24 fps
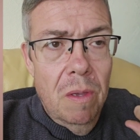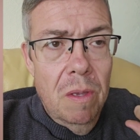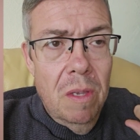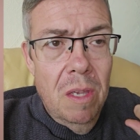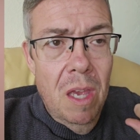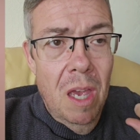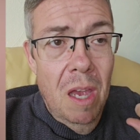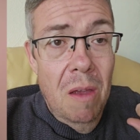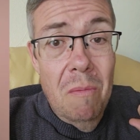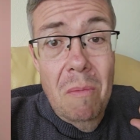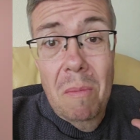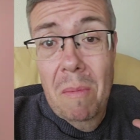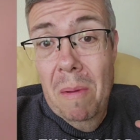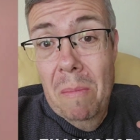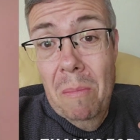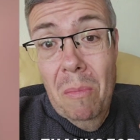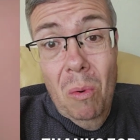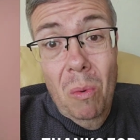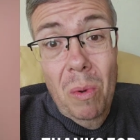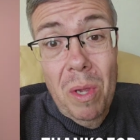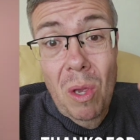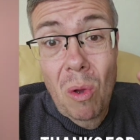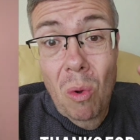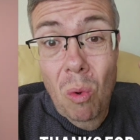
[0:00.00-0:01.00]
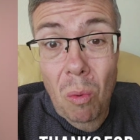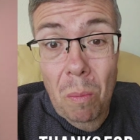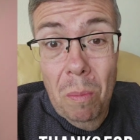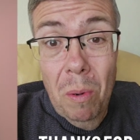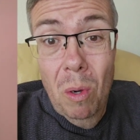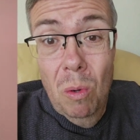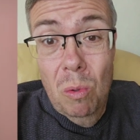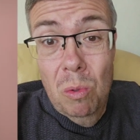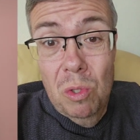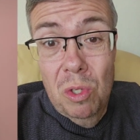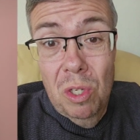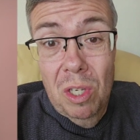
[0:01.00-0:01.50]
Remember, we all
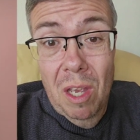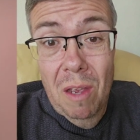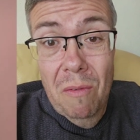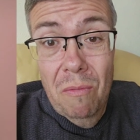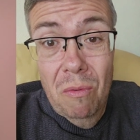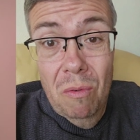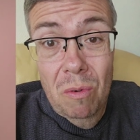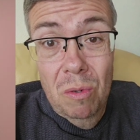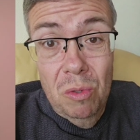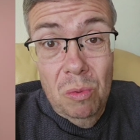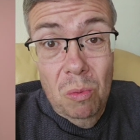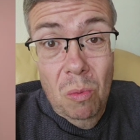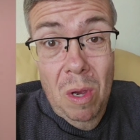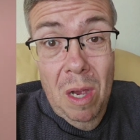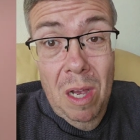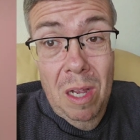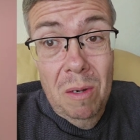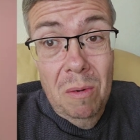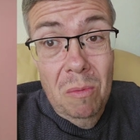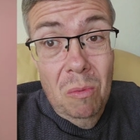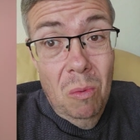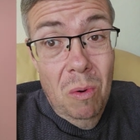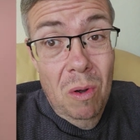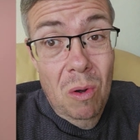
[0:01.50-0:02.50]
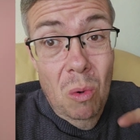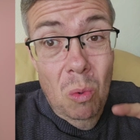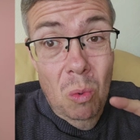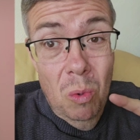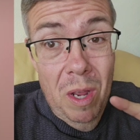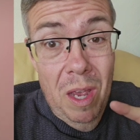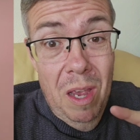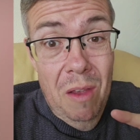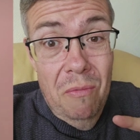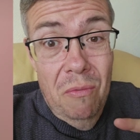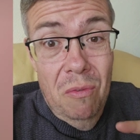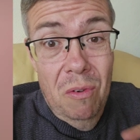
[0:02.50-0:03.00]
pull together as one. We're all
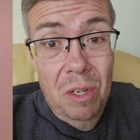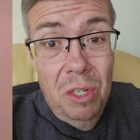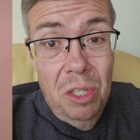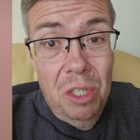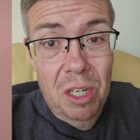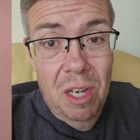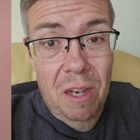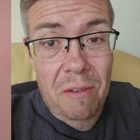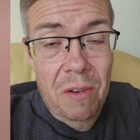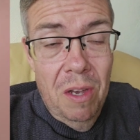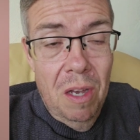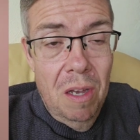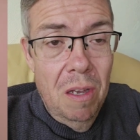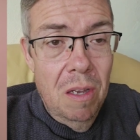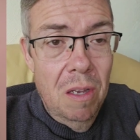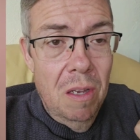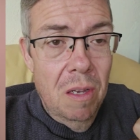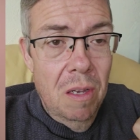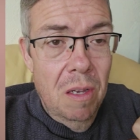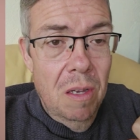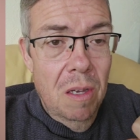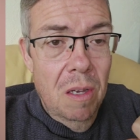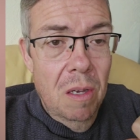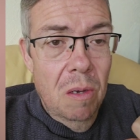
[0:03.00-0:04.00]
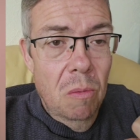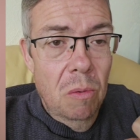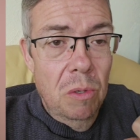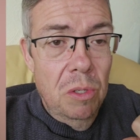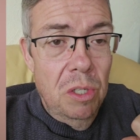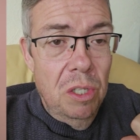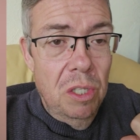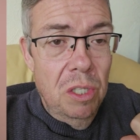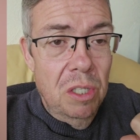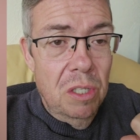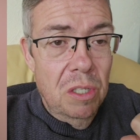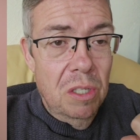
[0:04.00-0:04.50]
there for each other,
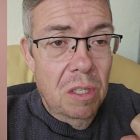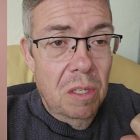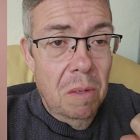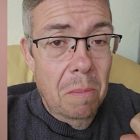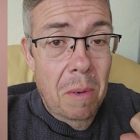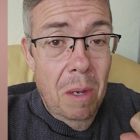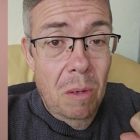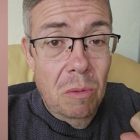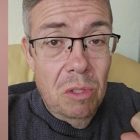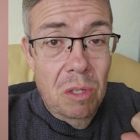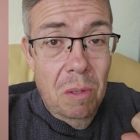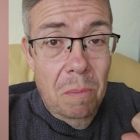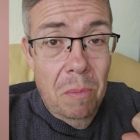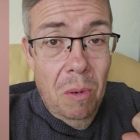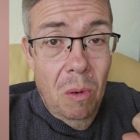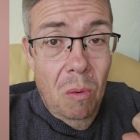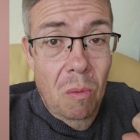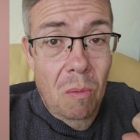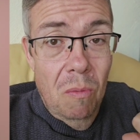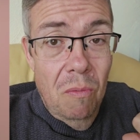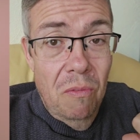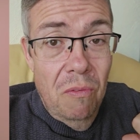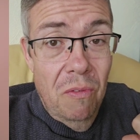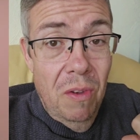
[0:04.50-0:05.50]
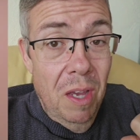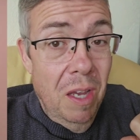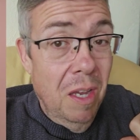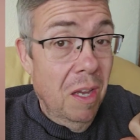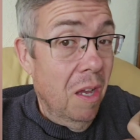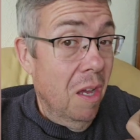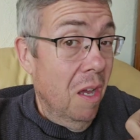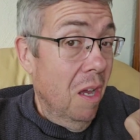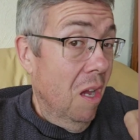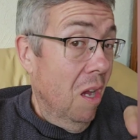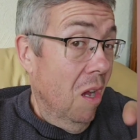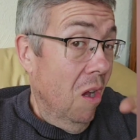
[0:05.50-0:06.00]
which is the most important thing.
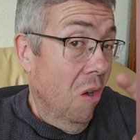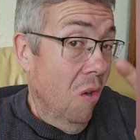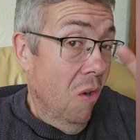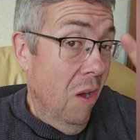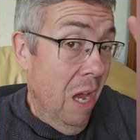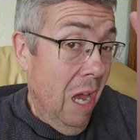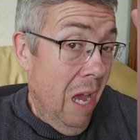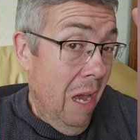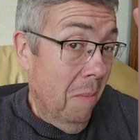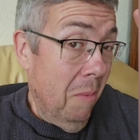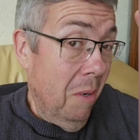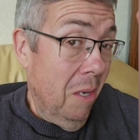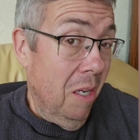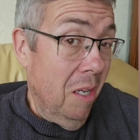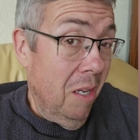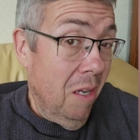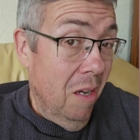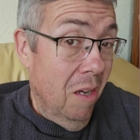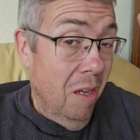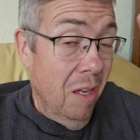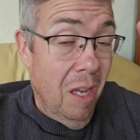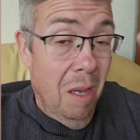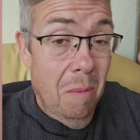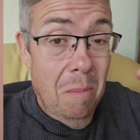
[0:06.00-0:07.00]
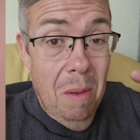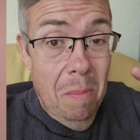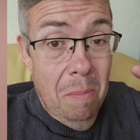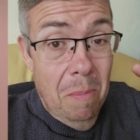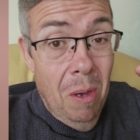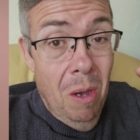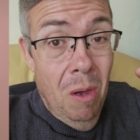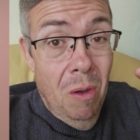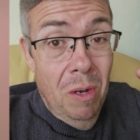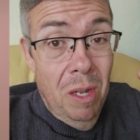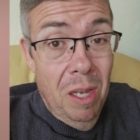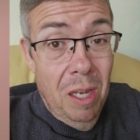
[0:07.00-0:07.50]
I am going to go and get my
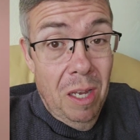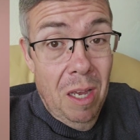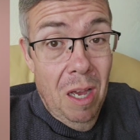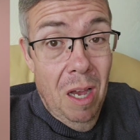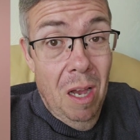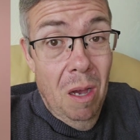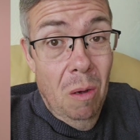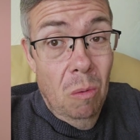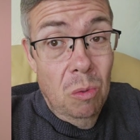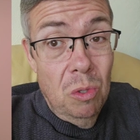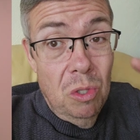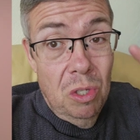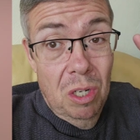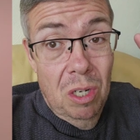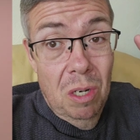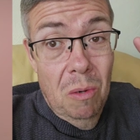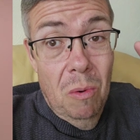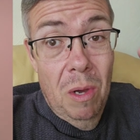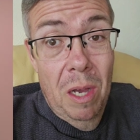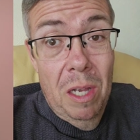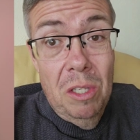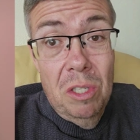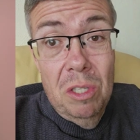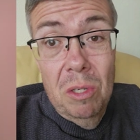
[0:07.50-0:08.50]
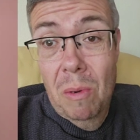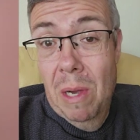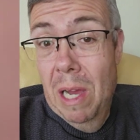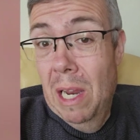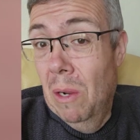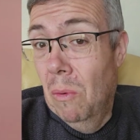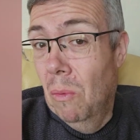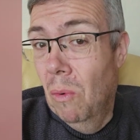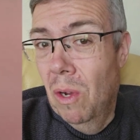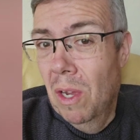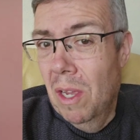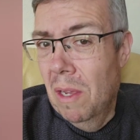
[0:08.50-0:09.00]
Barney cut. I was going to wait till
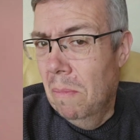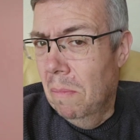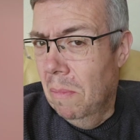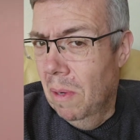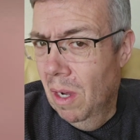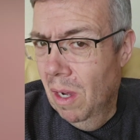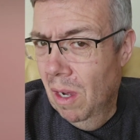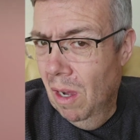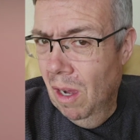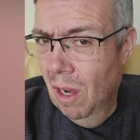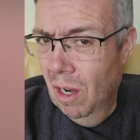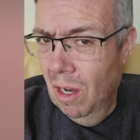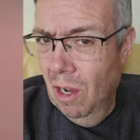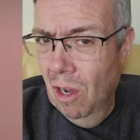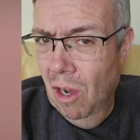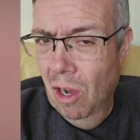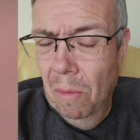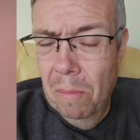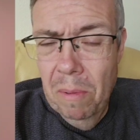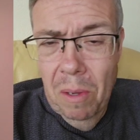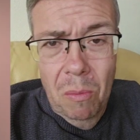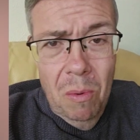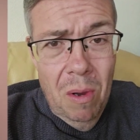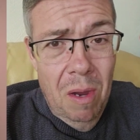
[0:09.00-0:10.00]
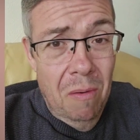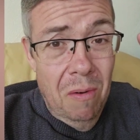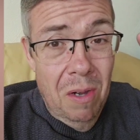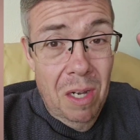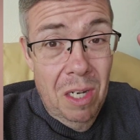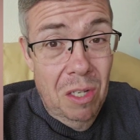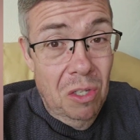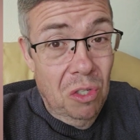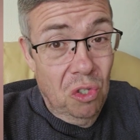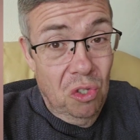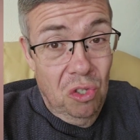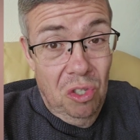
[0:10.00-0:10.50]
Halloween, but I can't be wearing
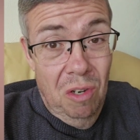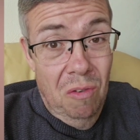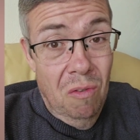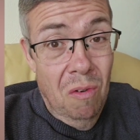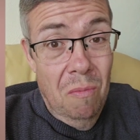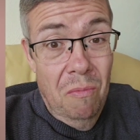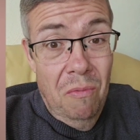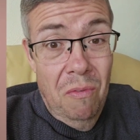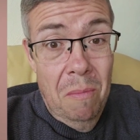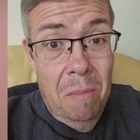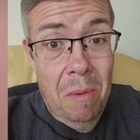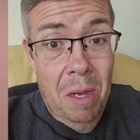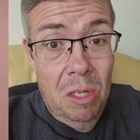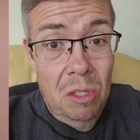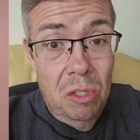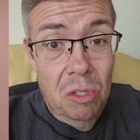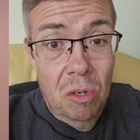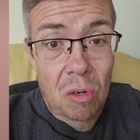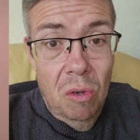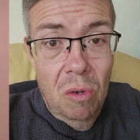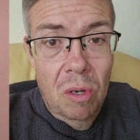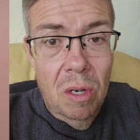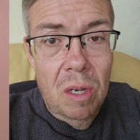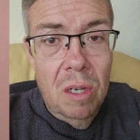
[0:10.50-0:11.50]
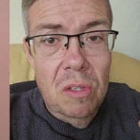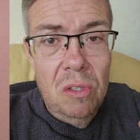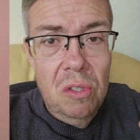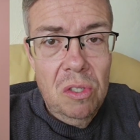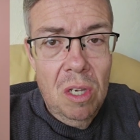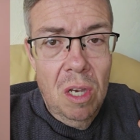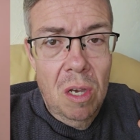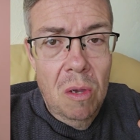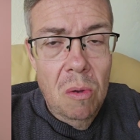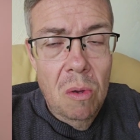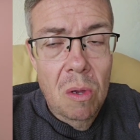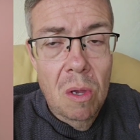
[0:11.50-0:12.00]
this syrup for much longer.
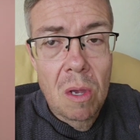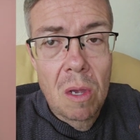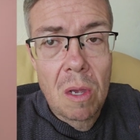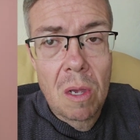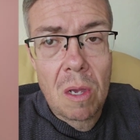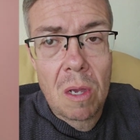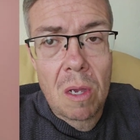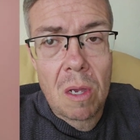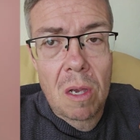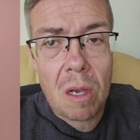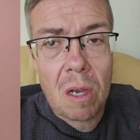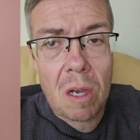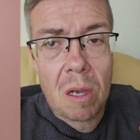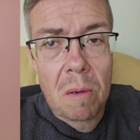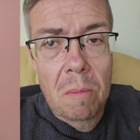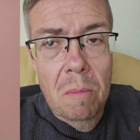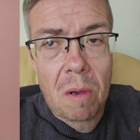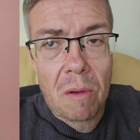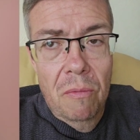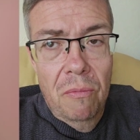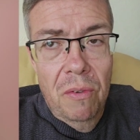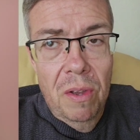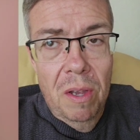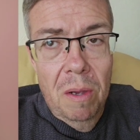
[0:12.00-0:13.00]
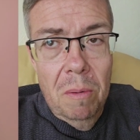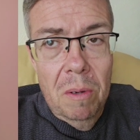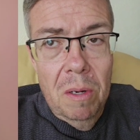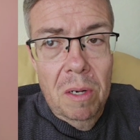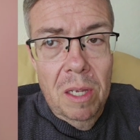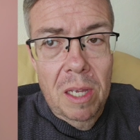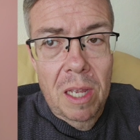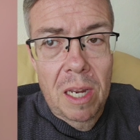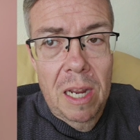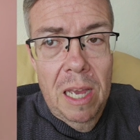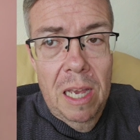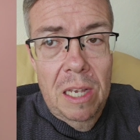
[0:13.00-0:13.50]
So I think we're going to
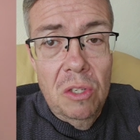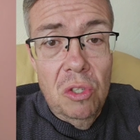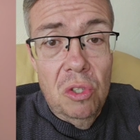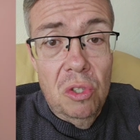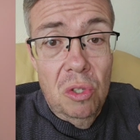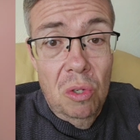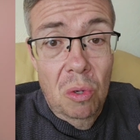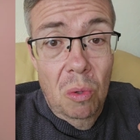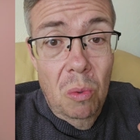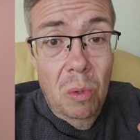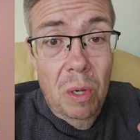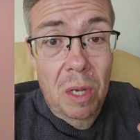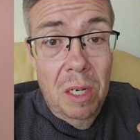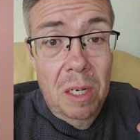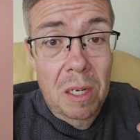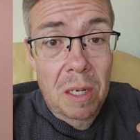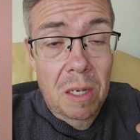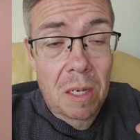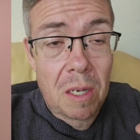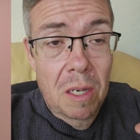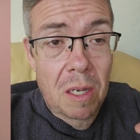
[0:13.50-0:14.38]
get that sorted.